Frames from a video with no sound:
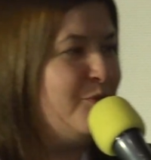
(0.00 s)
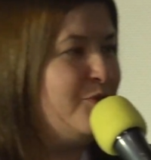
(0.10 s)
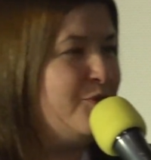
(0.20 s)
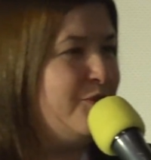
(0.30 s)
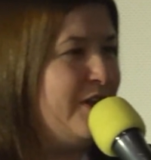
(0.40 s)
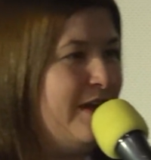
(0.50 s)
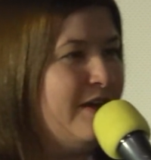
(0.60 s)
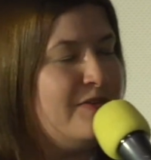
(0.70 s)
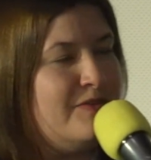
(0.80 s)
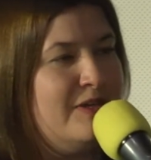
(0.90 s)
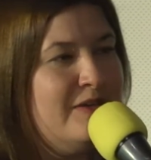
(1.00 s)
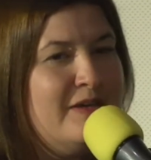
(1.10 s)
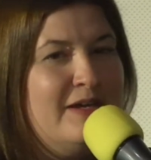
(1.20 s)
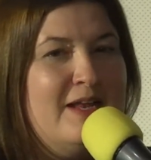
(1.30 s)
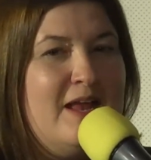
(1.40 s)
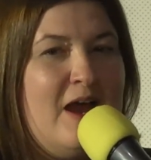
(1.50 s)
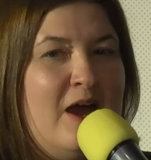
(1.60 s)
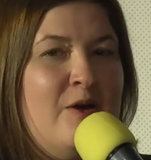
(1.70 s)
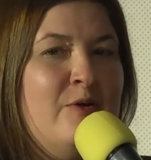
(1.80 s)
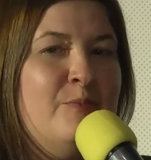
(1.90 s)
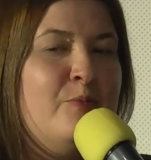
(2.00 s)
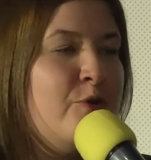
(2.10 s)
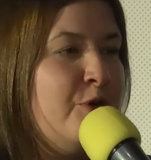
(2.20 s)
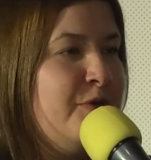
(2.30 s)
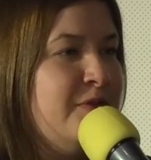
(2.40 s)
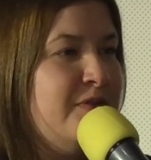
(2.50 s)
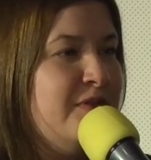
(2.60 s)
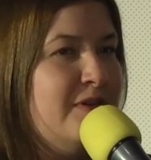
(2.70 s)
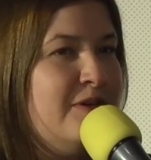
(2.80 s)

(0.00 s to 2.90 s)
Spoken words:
today, I think, how important